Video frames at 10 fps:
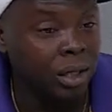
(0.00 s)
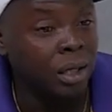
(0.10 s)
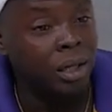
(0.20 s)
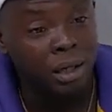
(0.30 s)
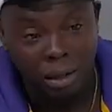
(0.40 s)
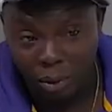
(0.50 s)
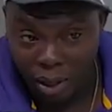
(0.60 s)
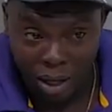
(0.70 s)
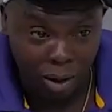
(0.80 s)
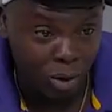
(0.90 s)
where y'all
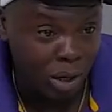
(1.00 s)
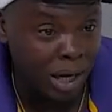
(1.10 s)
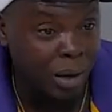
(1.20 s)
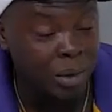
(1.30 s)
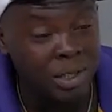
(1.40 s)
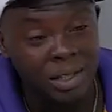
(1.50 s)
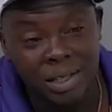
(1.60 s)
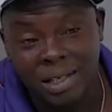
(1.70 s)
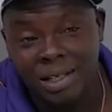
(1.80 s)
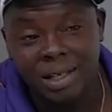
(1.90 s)
going now with
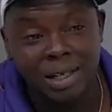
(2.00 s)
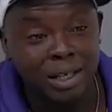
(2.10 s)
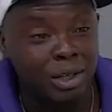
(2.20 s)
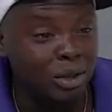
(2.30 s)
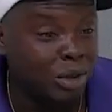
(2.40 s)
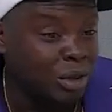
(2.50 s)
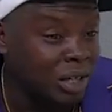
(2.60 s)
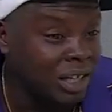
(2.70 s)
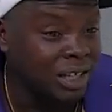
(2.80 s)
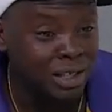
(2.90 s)
Tennessee. Then you go to this.
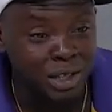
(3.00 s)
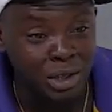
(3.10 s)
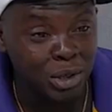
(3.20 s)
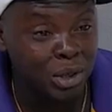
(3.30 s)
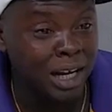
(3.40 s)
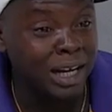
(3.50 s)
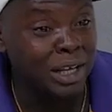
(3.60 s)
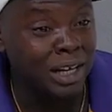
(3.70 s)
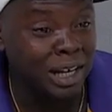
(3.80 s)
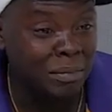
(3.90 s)
Then you go to that. Then you get that bye.